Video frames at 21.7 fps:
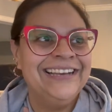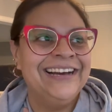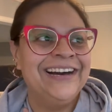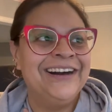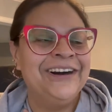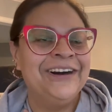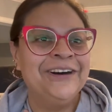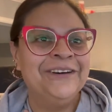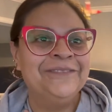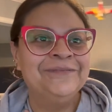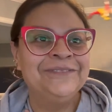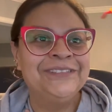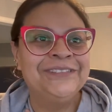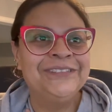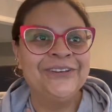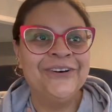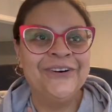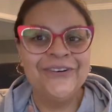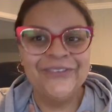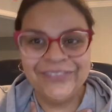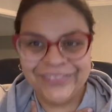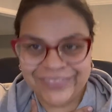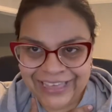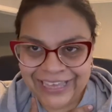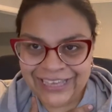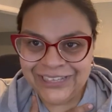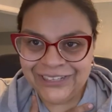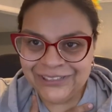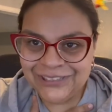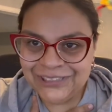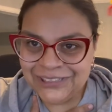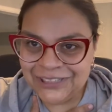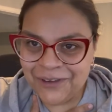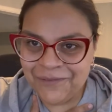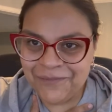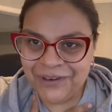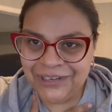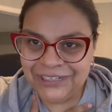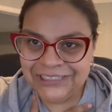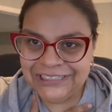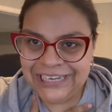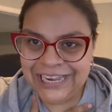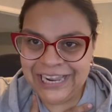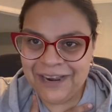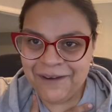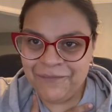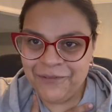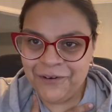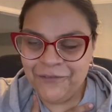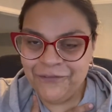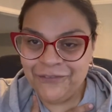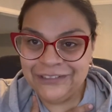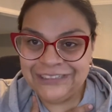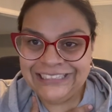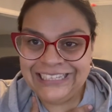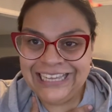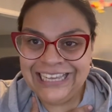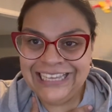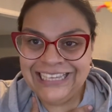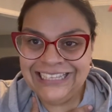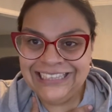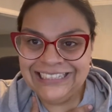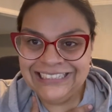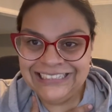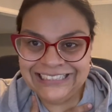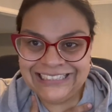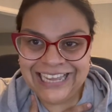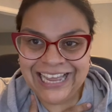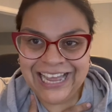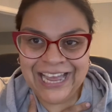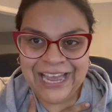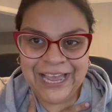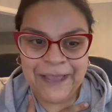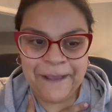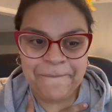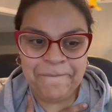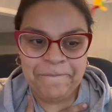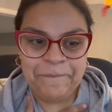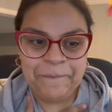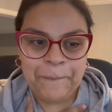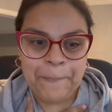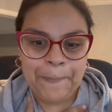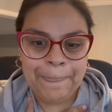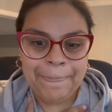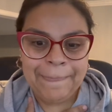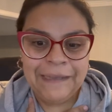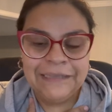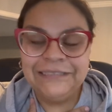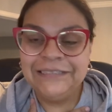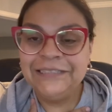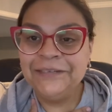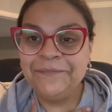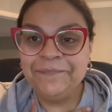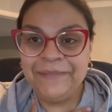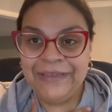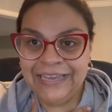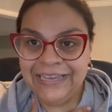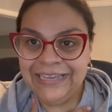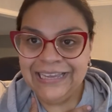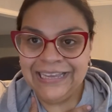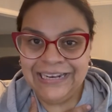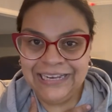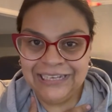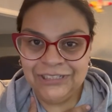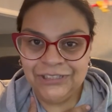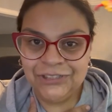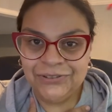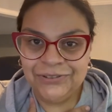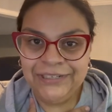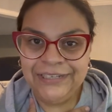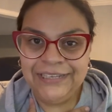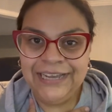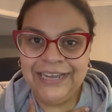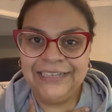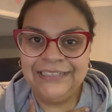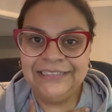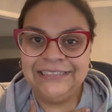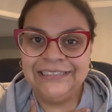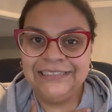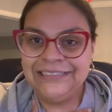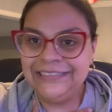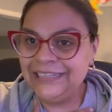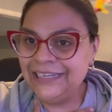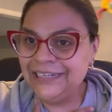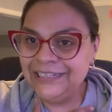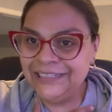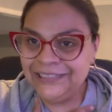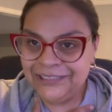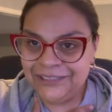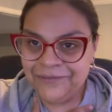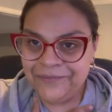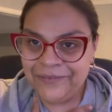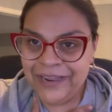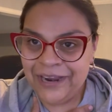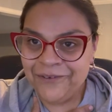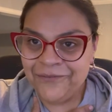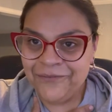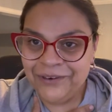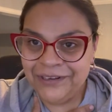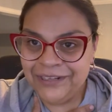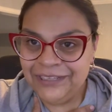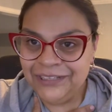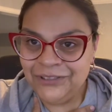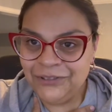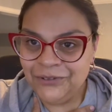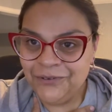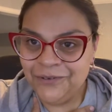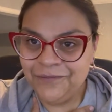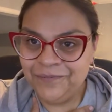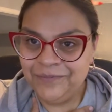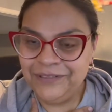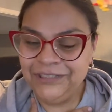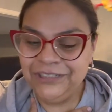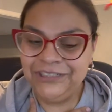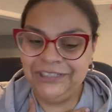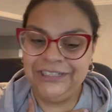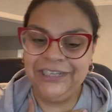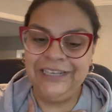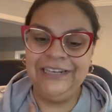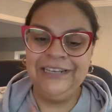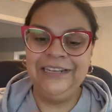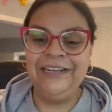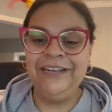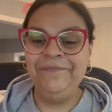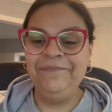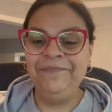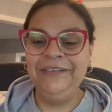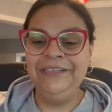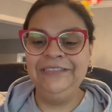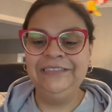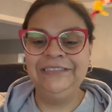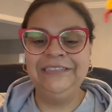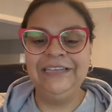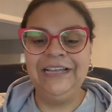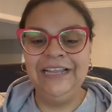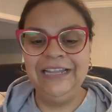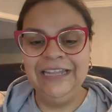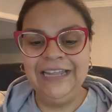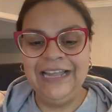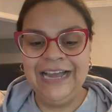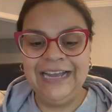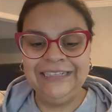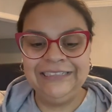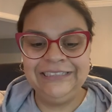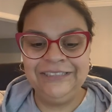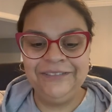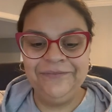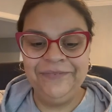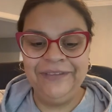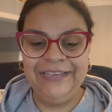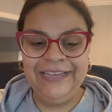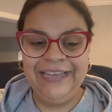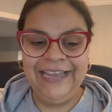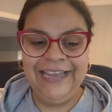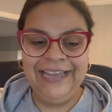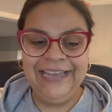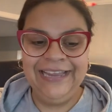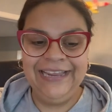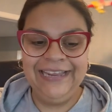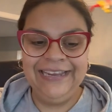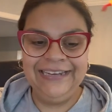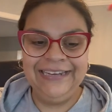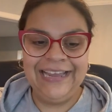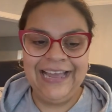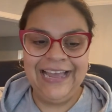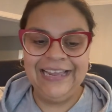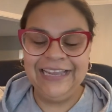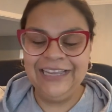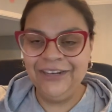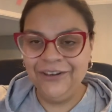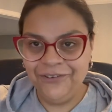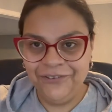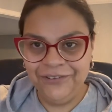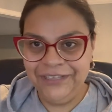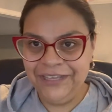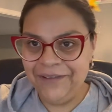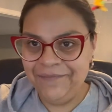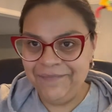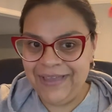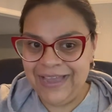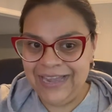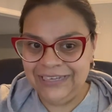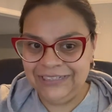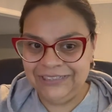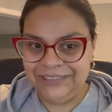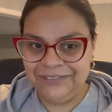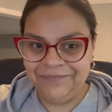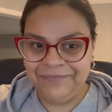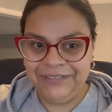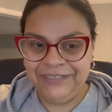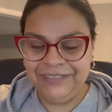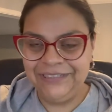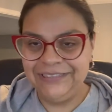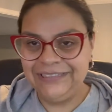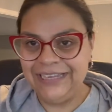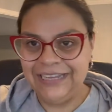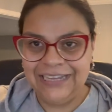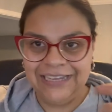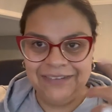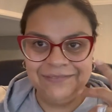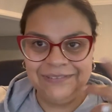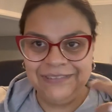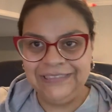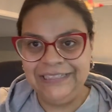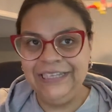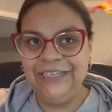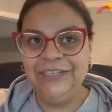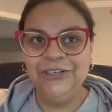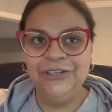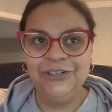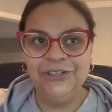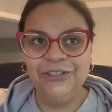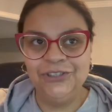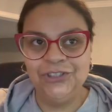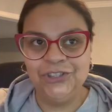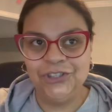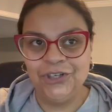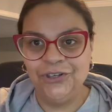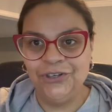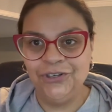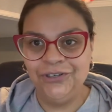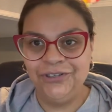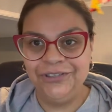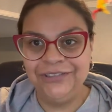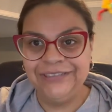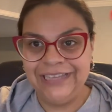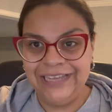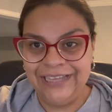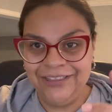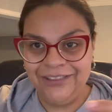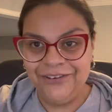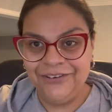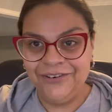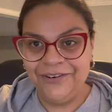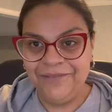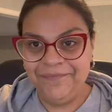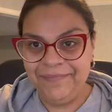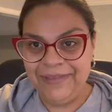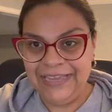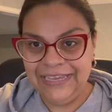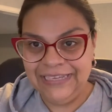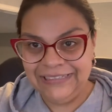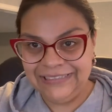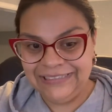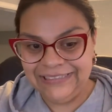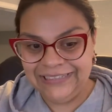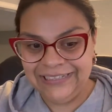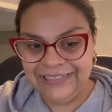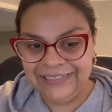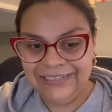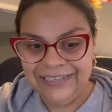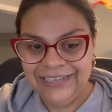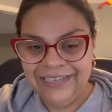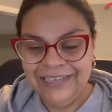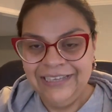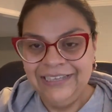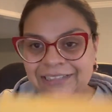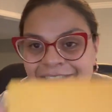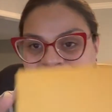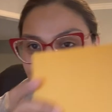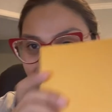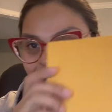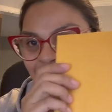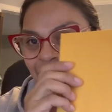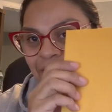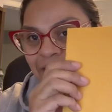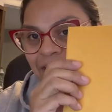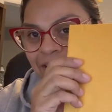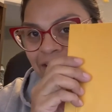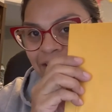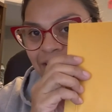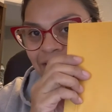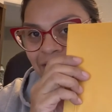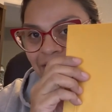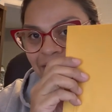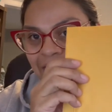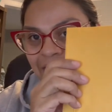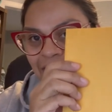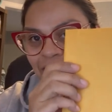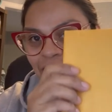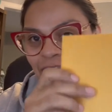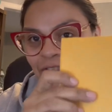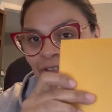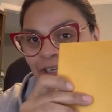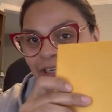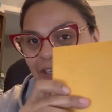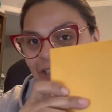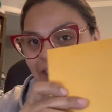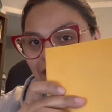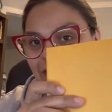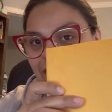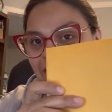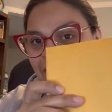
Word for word: Um, so thank you so much, Amber, for taking the time to make an entry and to send it to me. I really do appreciate it. It means a lot to me. And I can only imagine because like I've seen her journals and they're amazing. So here's her entry.